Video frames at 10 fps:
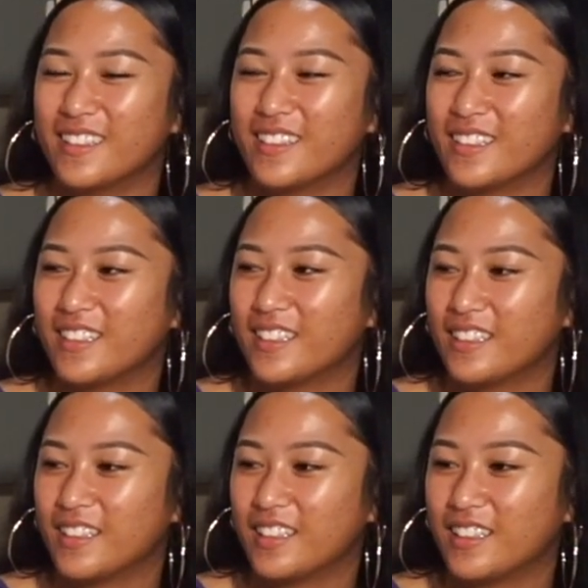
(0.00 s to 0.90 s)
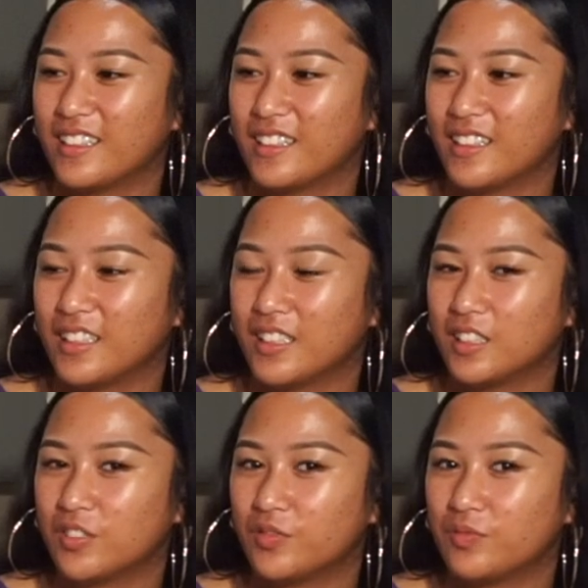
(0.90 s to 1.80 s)

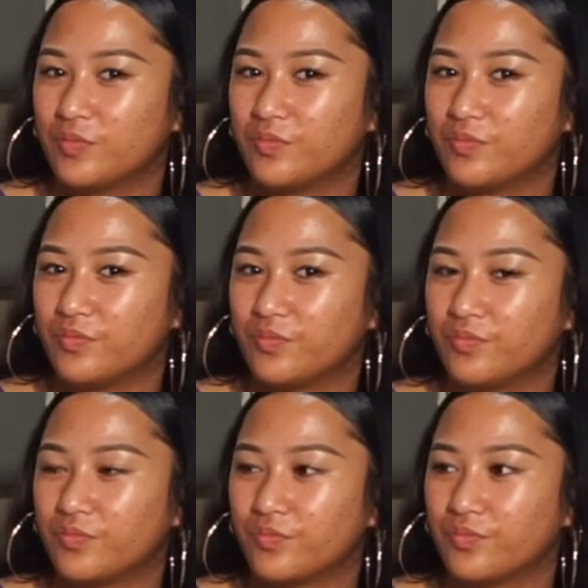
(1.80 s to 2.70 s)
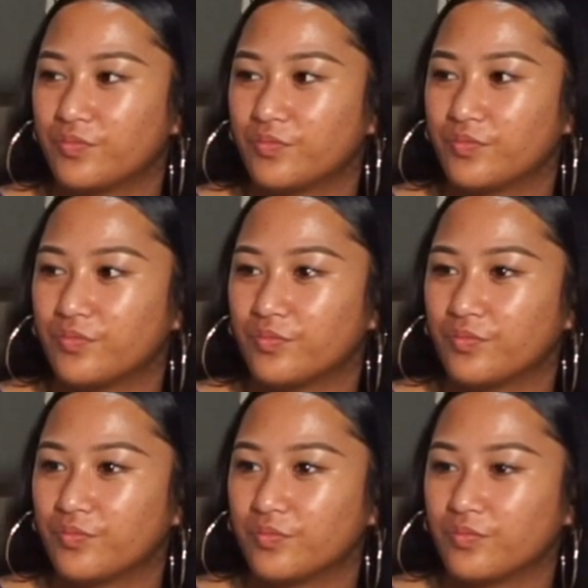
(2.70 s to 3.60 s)

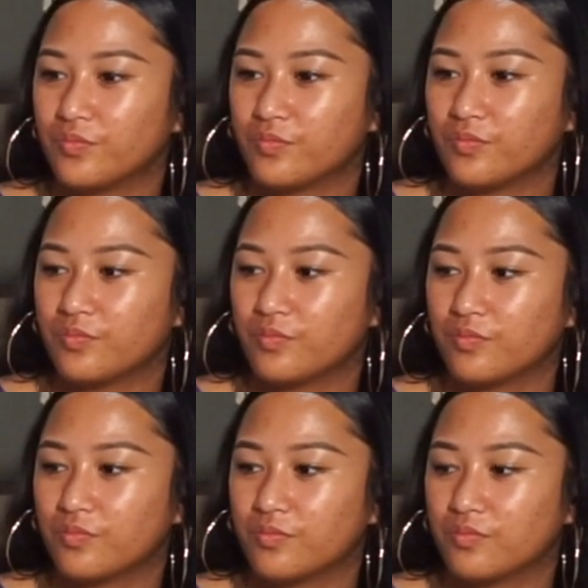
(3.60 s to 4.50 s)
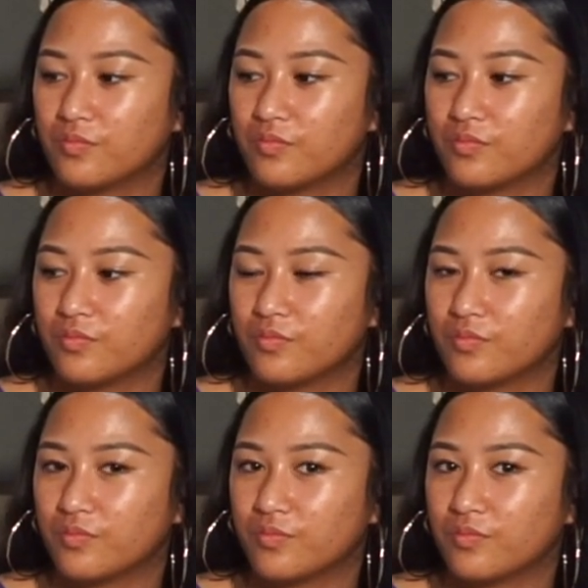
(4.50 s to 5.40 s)

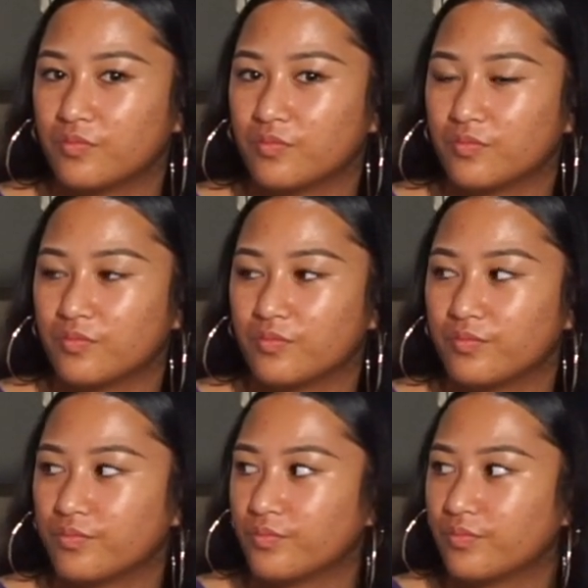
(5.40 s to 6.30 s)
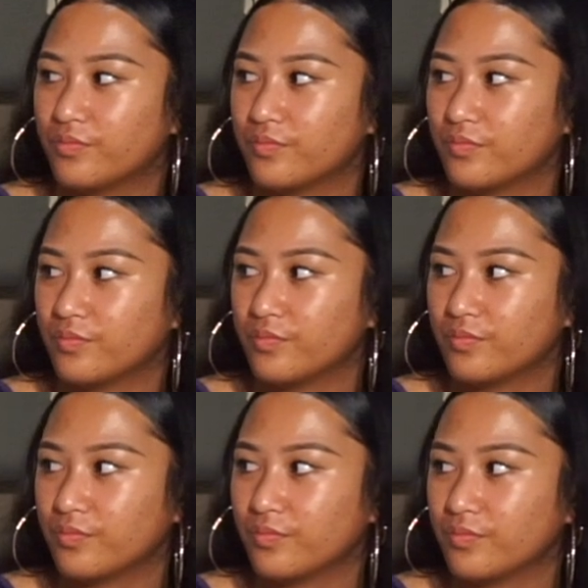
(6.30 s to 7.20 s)

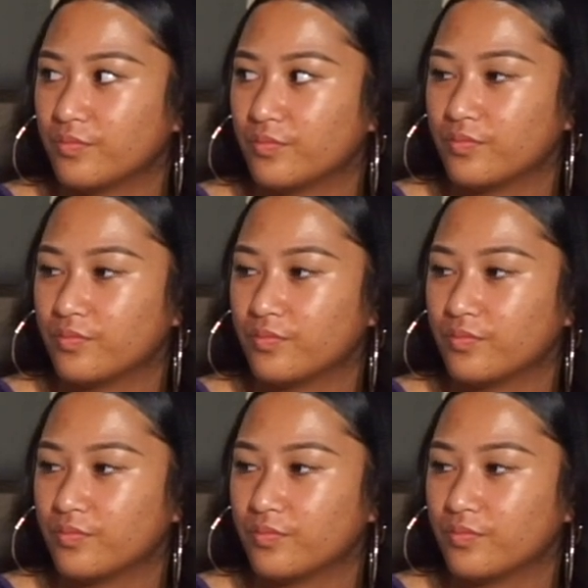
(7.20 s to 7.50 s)
This person isn't speaking.